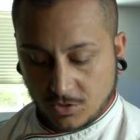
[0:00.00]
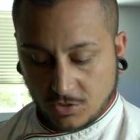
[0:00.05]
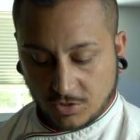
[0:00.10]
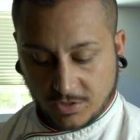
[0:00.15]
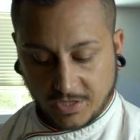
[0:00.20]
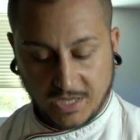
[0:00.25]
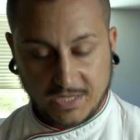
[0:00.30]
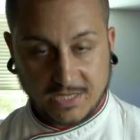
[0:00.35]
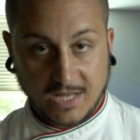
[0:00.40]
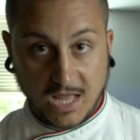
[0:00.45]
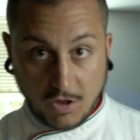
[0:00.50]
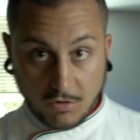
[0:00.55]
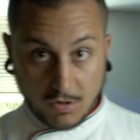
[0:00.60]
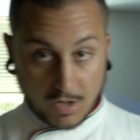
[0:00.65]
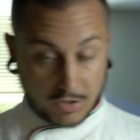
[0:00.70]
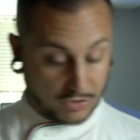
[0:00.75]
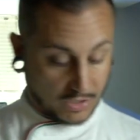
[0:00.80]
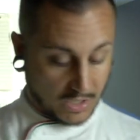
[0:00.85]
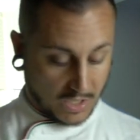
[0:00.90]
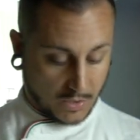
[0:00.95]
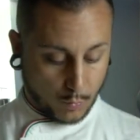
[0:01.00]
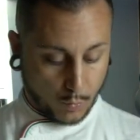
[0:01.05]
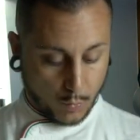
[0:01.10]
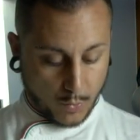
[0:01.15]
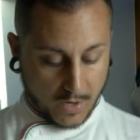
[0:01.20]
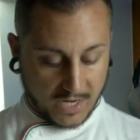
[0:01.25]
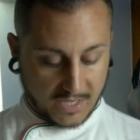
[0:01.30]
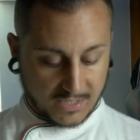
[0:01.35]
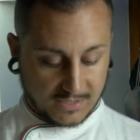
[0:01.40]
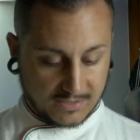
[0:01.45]
Okay, now I'm gonna
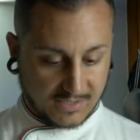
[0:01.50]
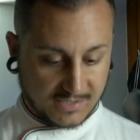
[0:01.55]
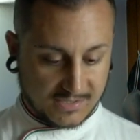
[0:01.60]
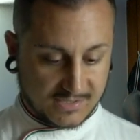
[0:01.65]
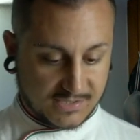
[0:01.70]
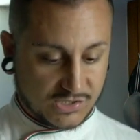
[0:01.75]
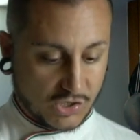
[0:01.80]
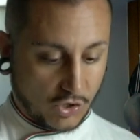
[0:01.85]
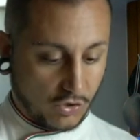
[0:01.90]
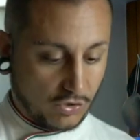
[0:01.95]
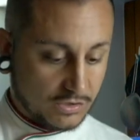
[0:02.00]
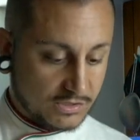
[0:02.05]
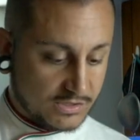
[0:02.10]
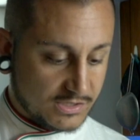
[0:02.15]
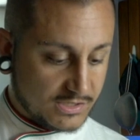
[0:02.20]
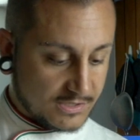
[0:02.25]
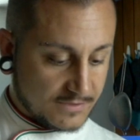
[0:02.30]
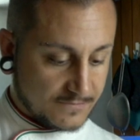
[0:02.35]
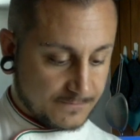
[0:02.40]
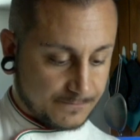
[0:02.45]
weigh the salt.